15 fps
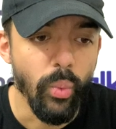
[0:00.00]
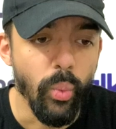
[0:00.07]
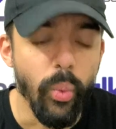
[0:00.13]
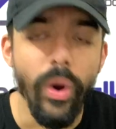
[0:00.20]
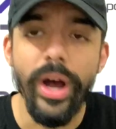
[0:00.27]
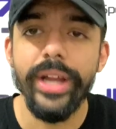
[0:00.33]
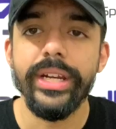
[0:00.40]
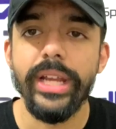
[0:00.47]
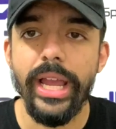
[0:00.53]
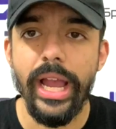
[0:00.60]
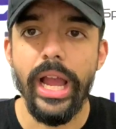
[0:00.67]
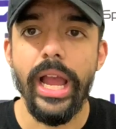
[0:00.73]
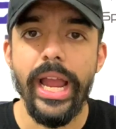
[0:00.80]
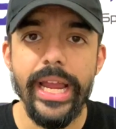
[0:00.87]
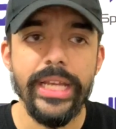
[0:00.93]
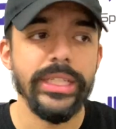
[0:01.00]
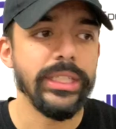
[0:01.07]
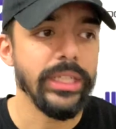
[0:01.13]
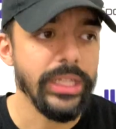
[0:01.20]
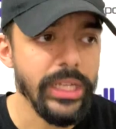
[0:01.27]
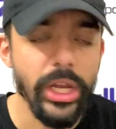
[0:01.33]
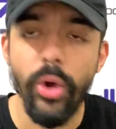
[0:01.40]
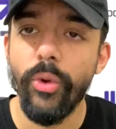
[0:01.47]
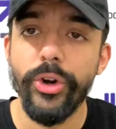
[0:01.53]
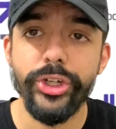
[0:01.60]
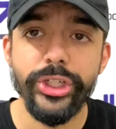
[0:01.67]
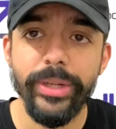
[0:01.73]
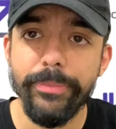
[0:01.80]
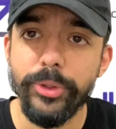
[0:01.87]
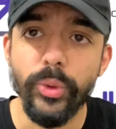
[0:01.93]
what is the
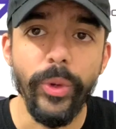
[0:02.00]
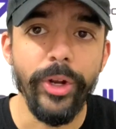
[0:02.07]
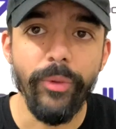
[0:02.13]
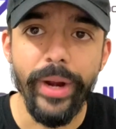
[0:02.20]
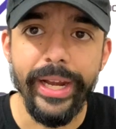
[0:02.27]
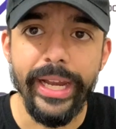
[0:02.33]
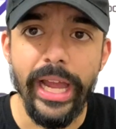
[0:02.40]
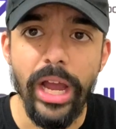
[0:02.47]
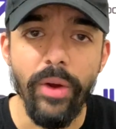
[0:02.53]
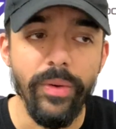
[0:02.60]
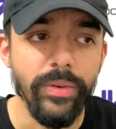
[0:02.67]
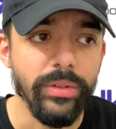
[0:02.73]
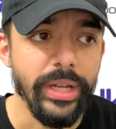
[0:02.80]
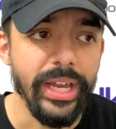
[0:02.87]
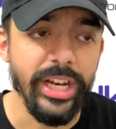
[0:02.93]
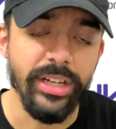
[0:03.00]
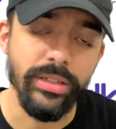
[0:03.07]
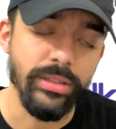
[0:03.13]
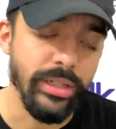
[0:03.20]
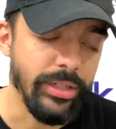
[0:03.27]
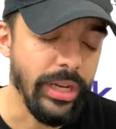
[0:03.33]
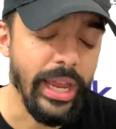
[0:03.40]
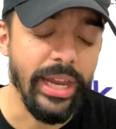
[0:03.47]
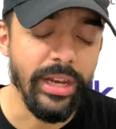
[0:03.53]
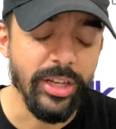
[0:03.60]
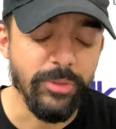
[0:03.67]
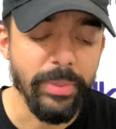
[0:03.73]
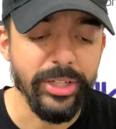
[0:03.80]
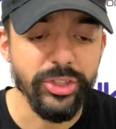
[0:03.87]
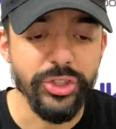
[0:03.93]
ownership doing right now, and
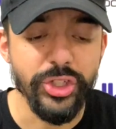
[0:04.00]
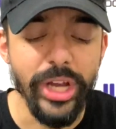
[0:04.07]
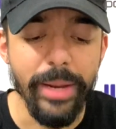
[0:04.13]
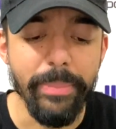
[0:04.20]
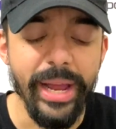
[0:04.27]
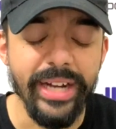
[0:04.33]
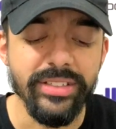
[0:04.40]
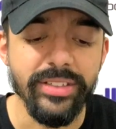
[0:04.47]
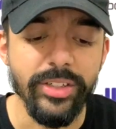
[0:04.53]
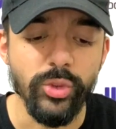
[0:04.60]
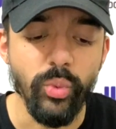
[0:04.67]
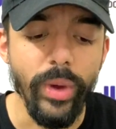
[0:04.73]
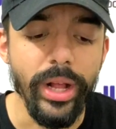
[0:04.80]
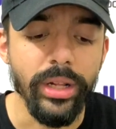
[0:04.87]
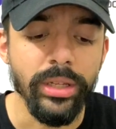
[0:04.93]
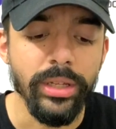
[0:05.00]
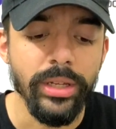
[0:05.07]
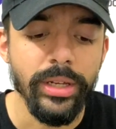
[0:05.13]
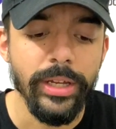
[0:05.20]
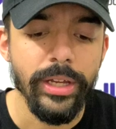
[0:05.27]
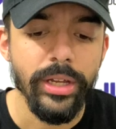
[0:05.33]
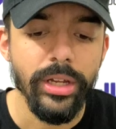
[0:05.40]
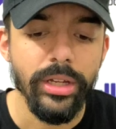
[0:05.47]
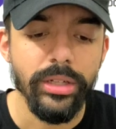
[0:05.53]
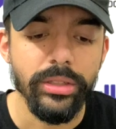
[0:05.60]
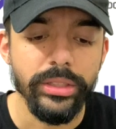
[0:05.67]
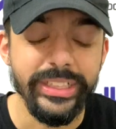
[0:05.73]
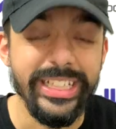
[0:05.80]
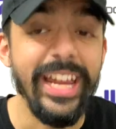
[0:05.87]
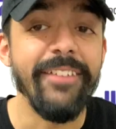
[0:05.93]
especially John Paxson as well,
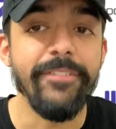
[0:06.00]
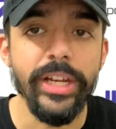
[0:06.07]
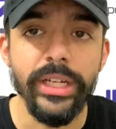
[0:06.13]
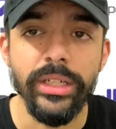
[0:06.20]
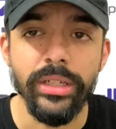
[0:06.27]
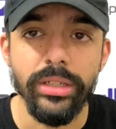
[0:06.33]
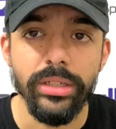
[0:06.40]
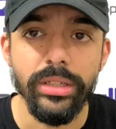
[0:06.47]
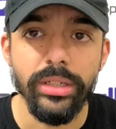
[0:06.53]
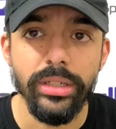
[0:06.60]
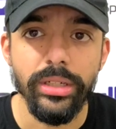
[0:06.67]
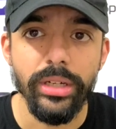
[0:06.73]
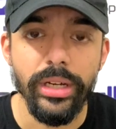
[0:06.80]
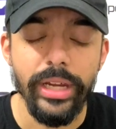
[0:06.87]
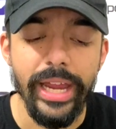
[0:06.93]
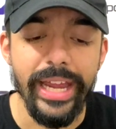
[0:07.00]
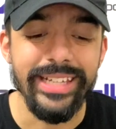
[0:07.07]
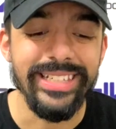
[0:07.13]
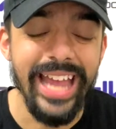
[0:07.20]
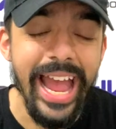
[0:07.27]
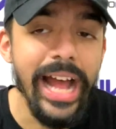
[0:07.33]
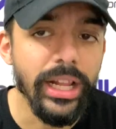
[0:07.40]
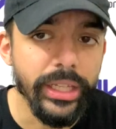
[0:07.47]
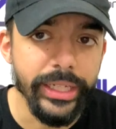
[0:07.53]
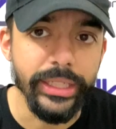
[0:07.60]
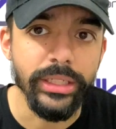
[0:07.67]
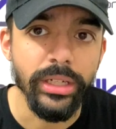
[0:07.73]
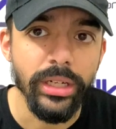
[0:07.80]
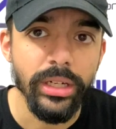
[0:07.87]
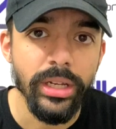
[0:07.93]
giving and telling